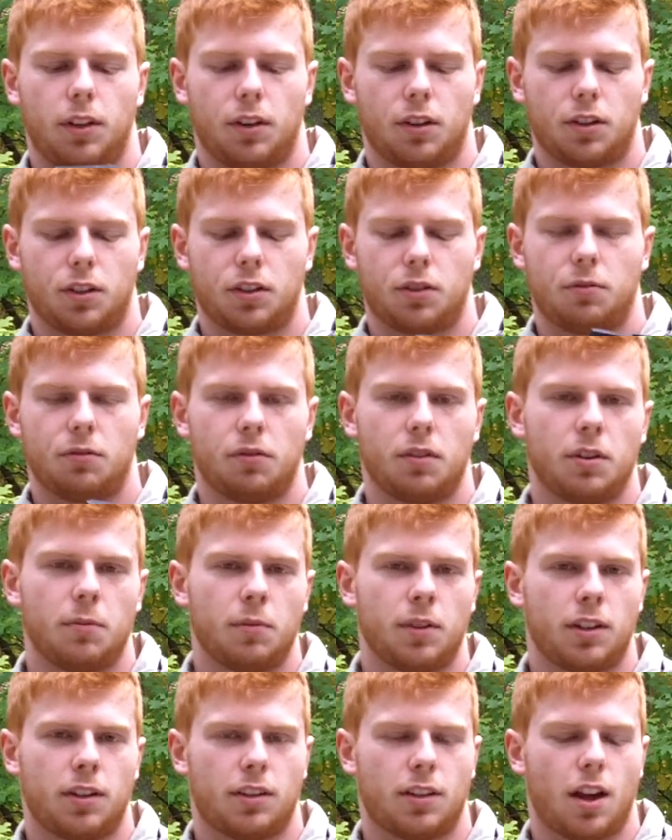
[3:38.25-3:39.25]
They're
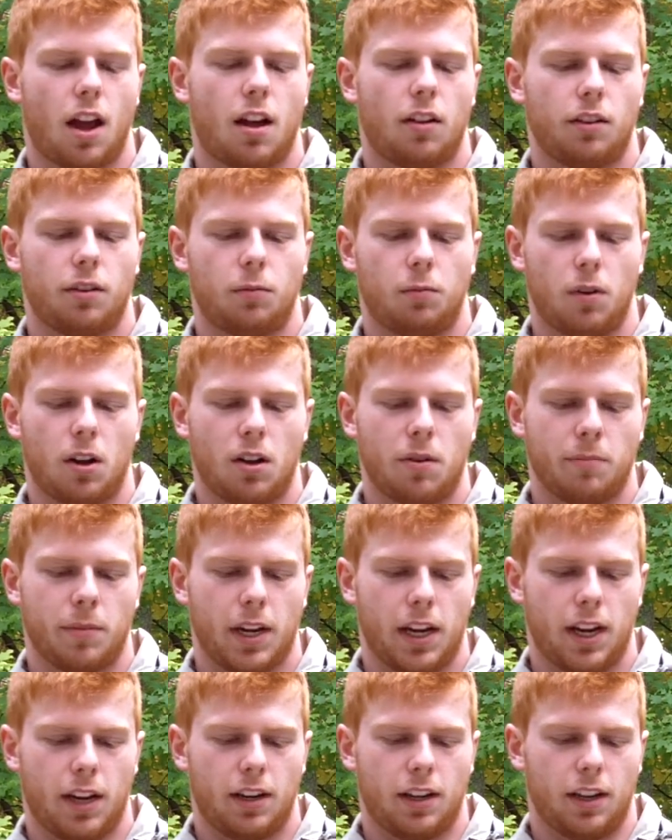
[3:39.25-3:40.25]
extremely solid, well
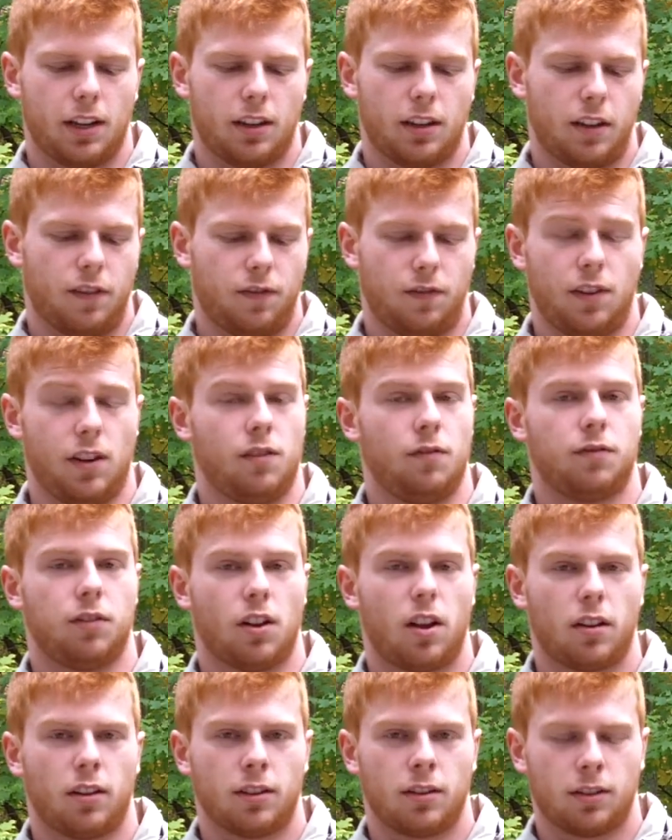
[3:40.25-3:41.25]
made, and they feed
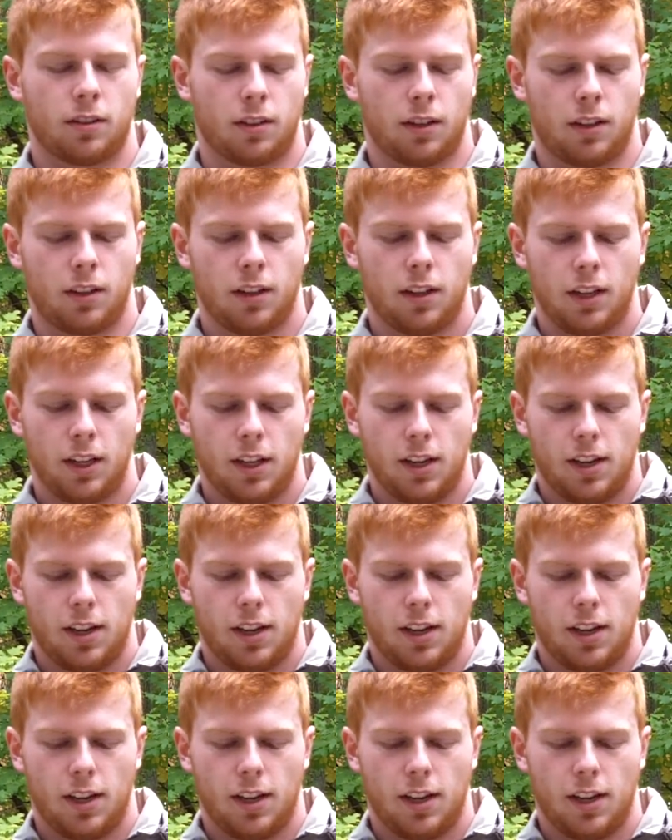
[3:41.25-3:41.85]
flawlessly.